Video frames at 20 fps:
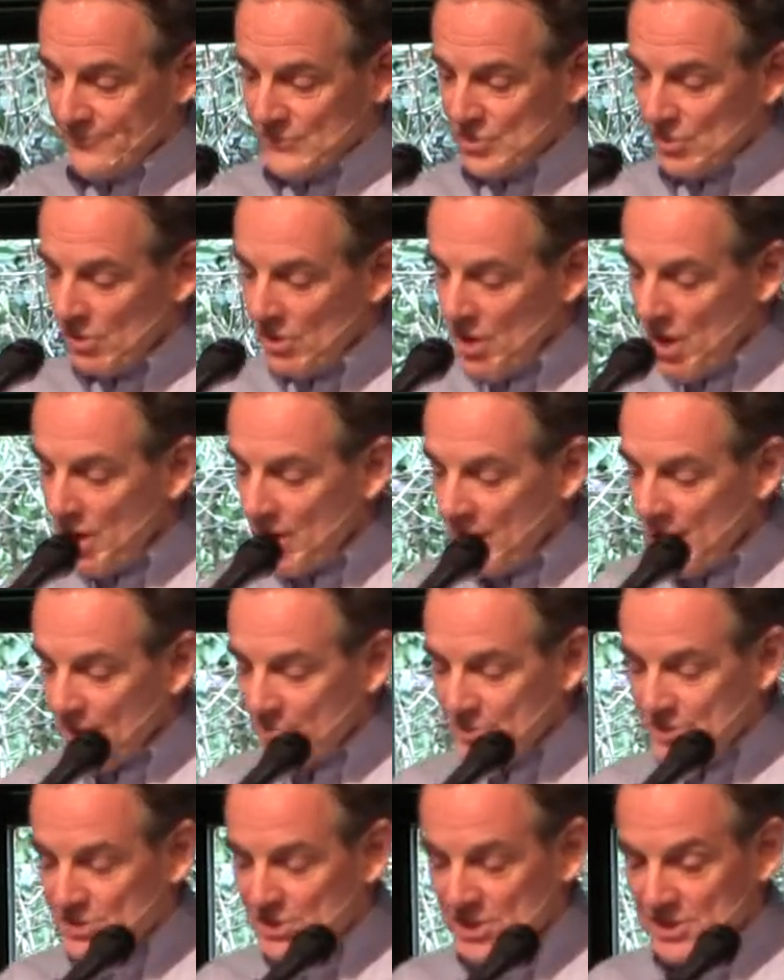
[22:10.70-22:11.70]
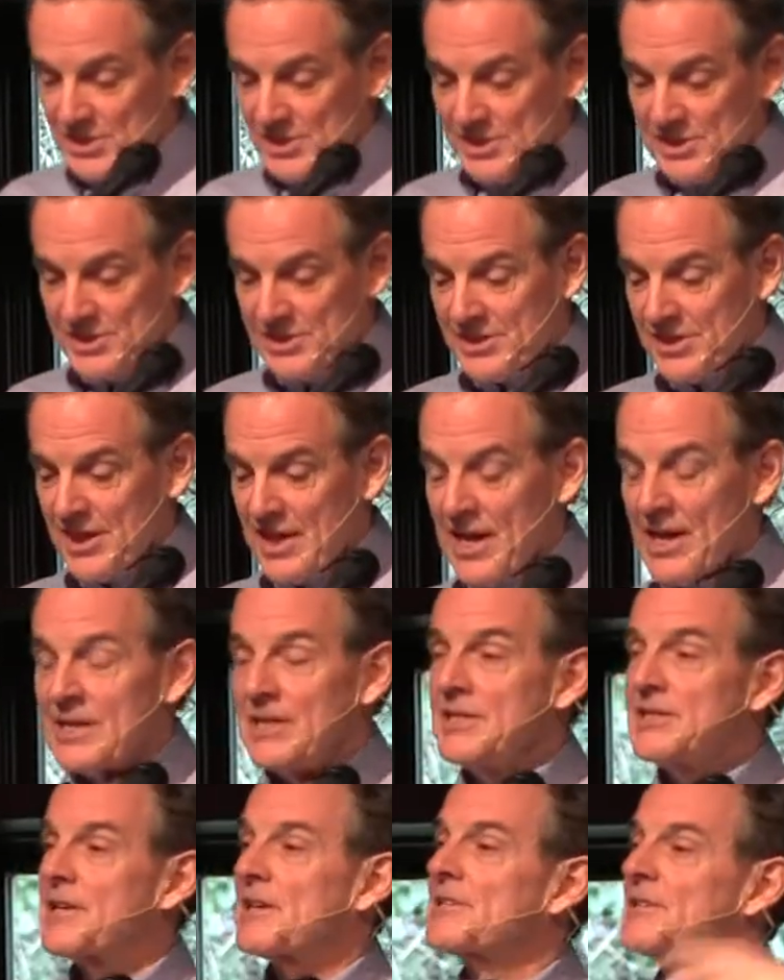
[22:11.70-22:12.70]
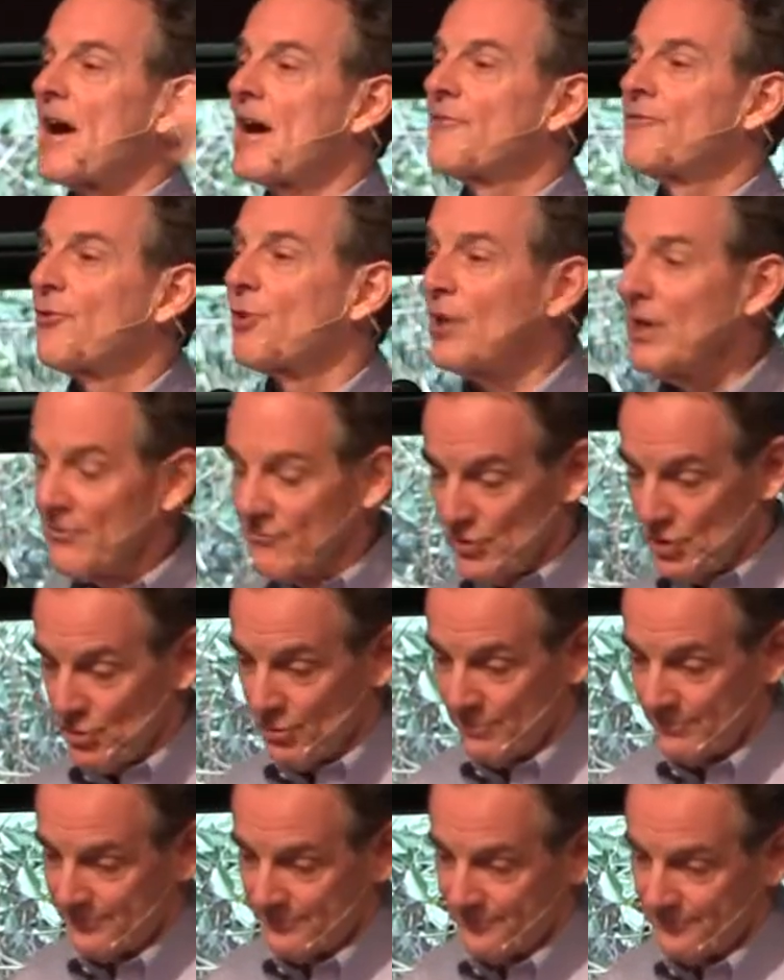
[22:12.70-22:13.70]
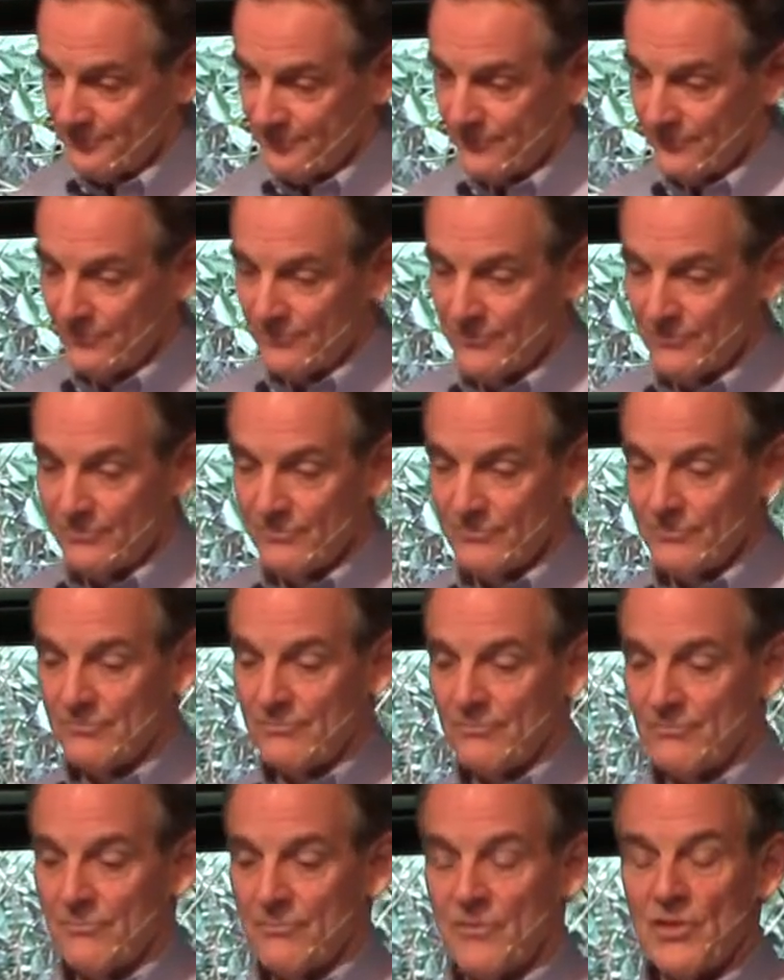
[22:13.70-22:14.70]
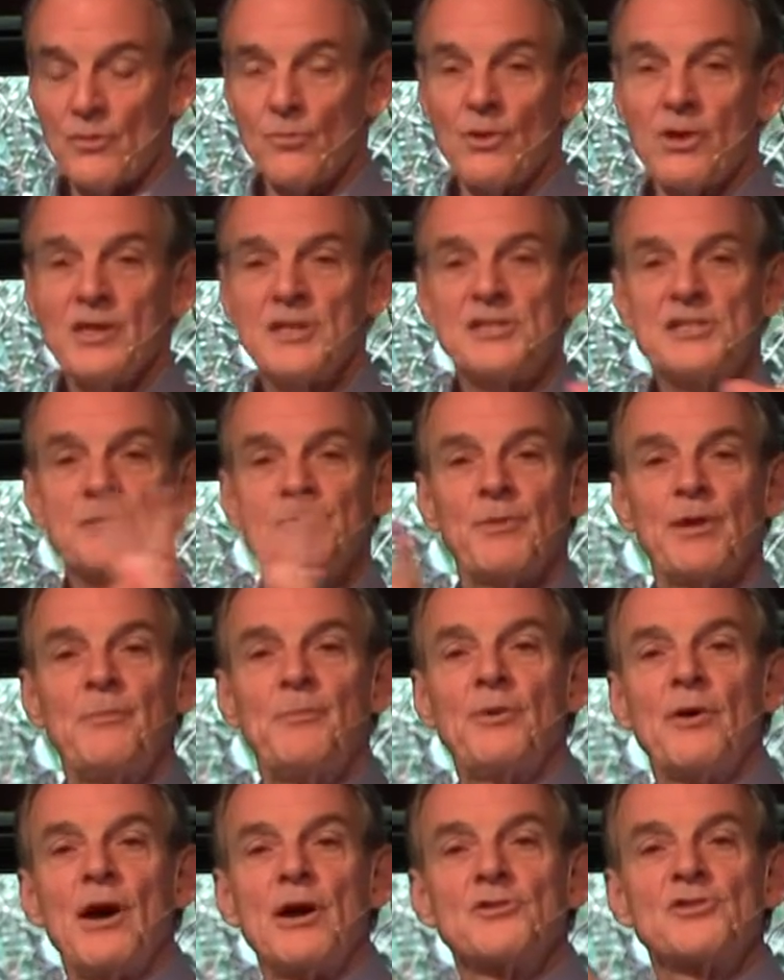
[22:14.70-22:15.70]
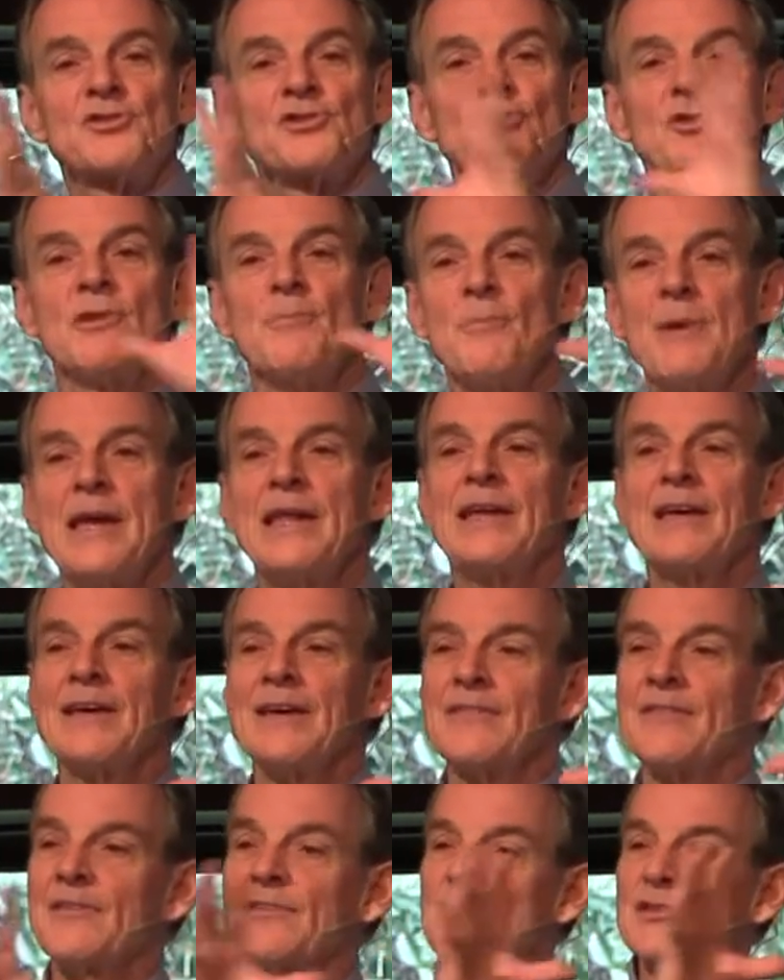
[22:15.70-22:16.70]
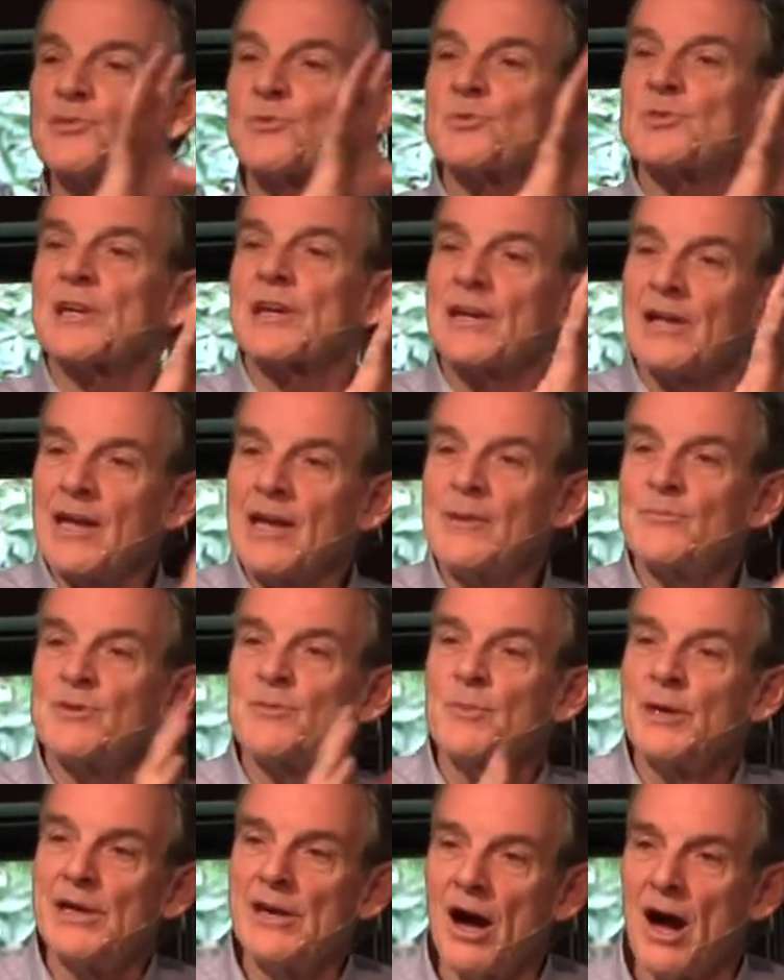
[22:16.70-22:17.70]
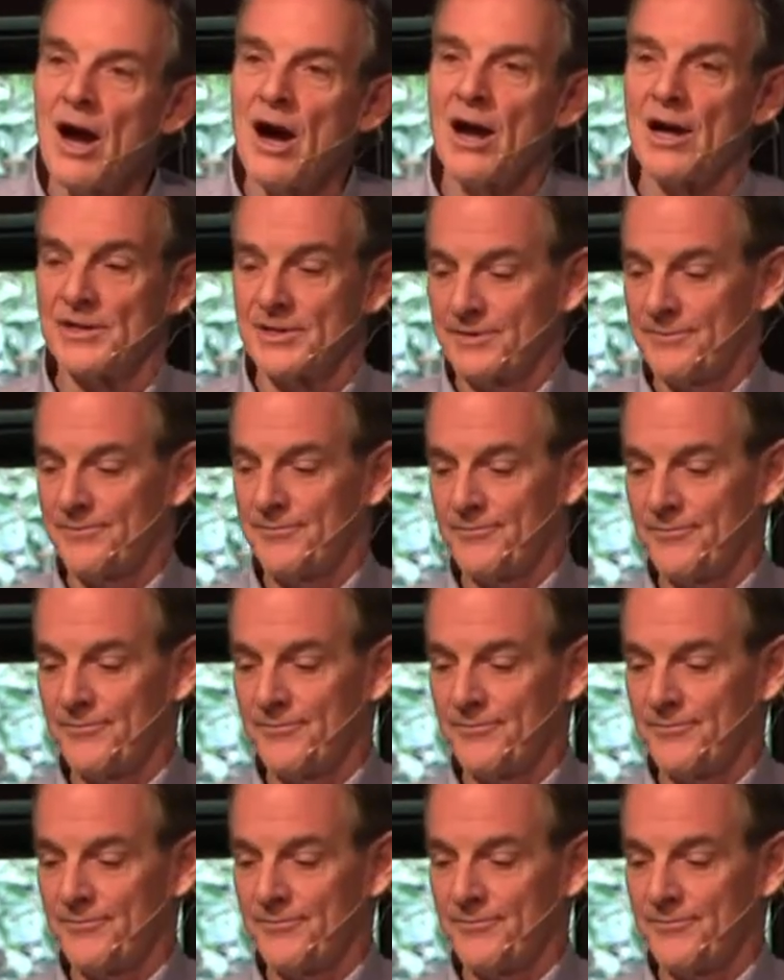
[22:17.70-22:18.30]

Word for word: So along comes Jesus, and He says, I forgive you. The religious people understood immediately that this was a claim to be God.